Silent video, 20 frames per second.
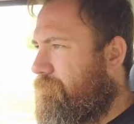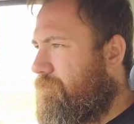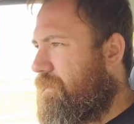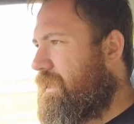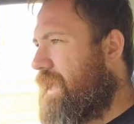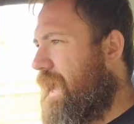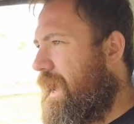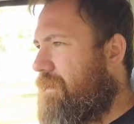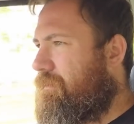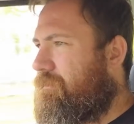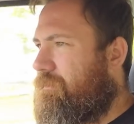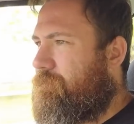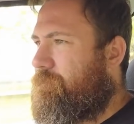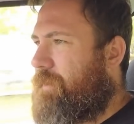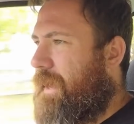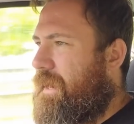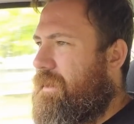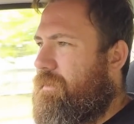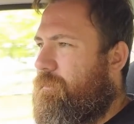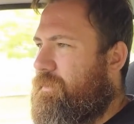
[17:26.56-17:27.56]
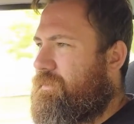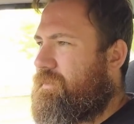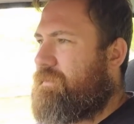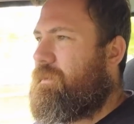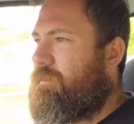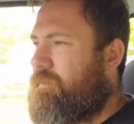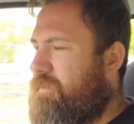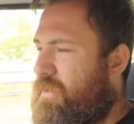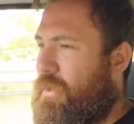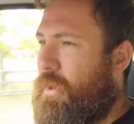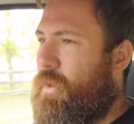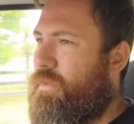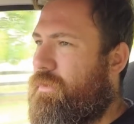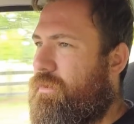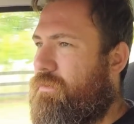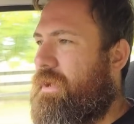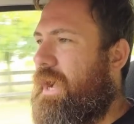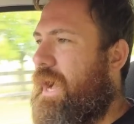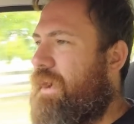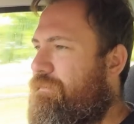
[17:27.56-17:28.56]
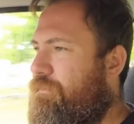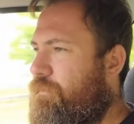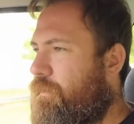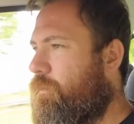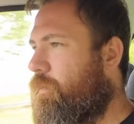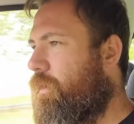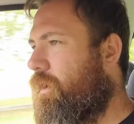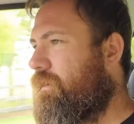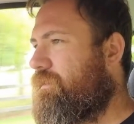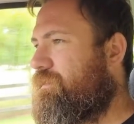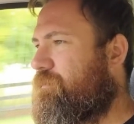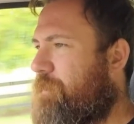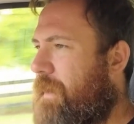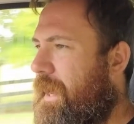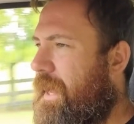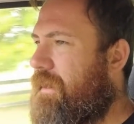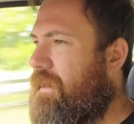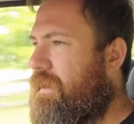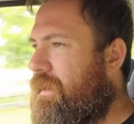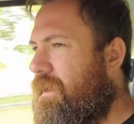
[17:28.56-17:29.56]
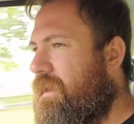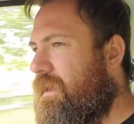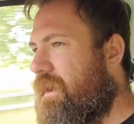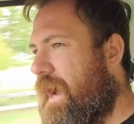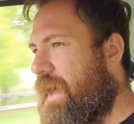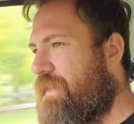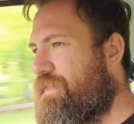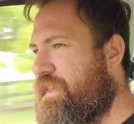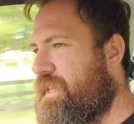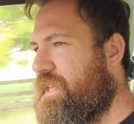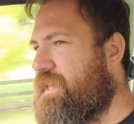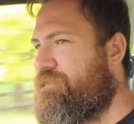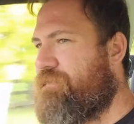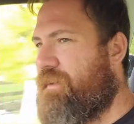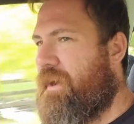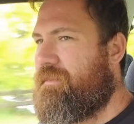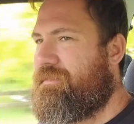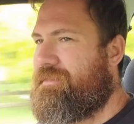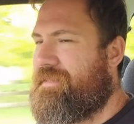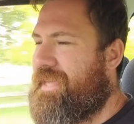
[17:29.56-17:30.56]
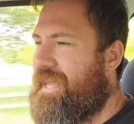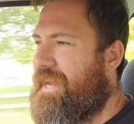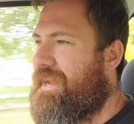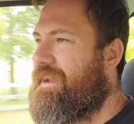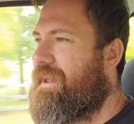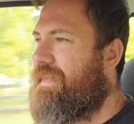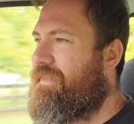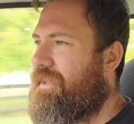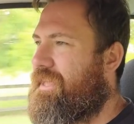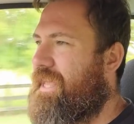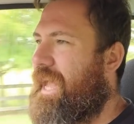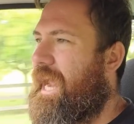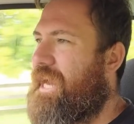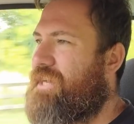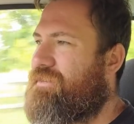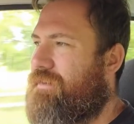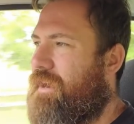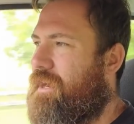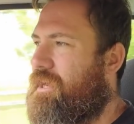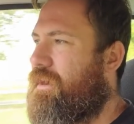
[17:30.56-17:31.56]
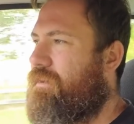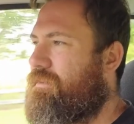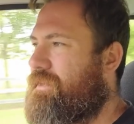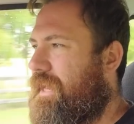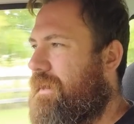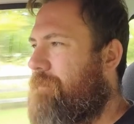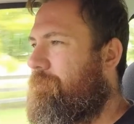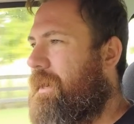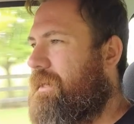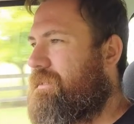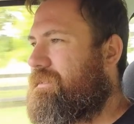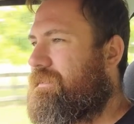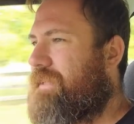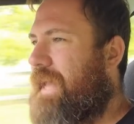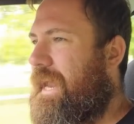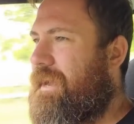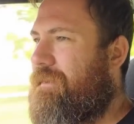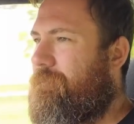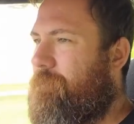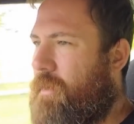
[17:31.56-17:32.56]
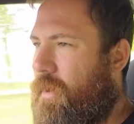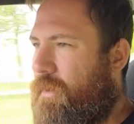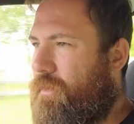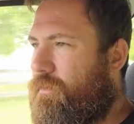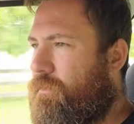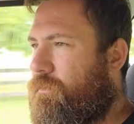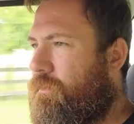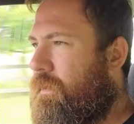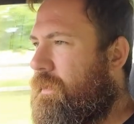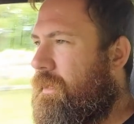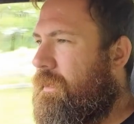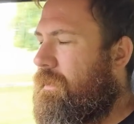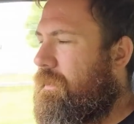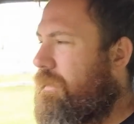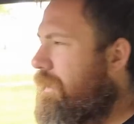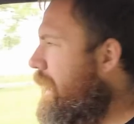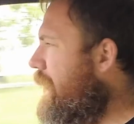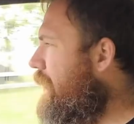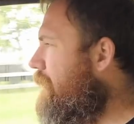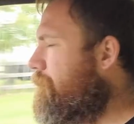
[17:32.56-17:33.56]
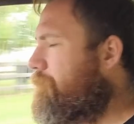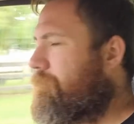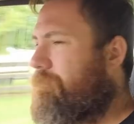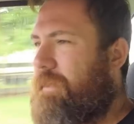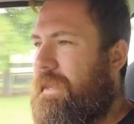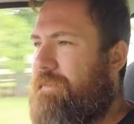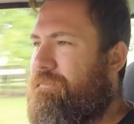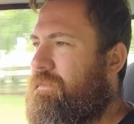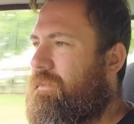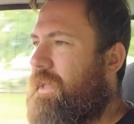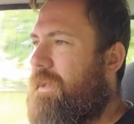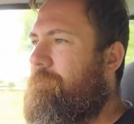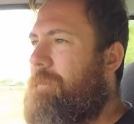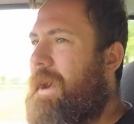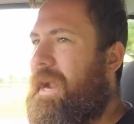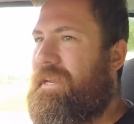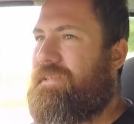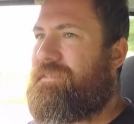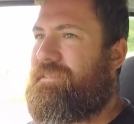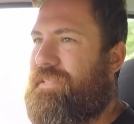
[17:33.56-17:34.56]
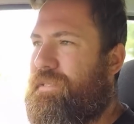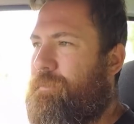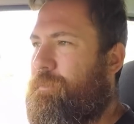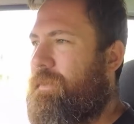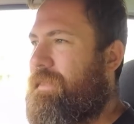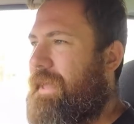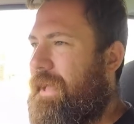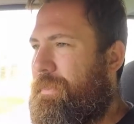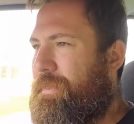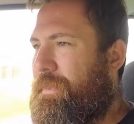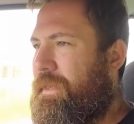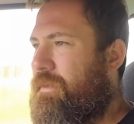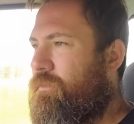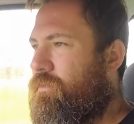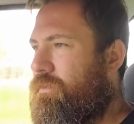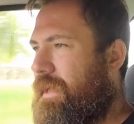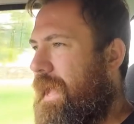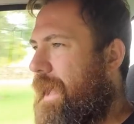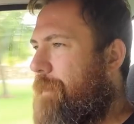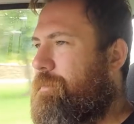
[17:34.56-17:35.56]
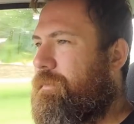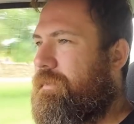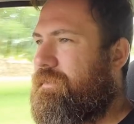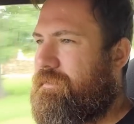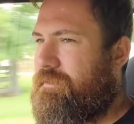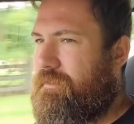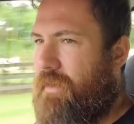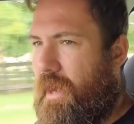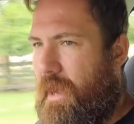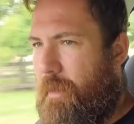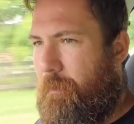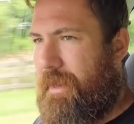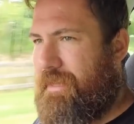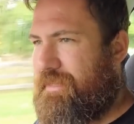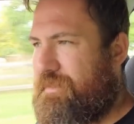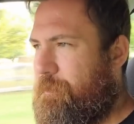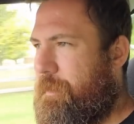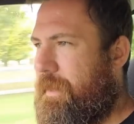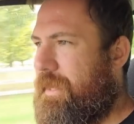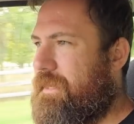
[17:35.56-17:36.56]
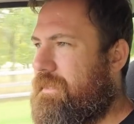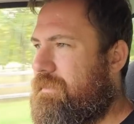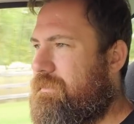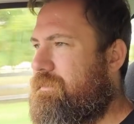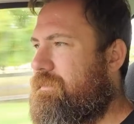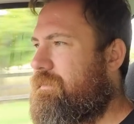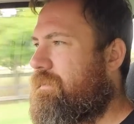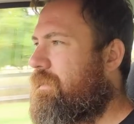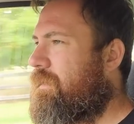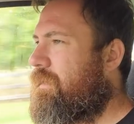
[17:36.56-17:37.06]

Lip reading: Yeah, but it was a cool little car for what it was. But I think if I was to get another K truck, I'd get a much later model. Even like Marty's Tipper, that thing will happily do highway speeds.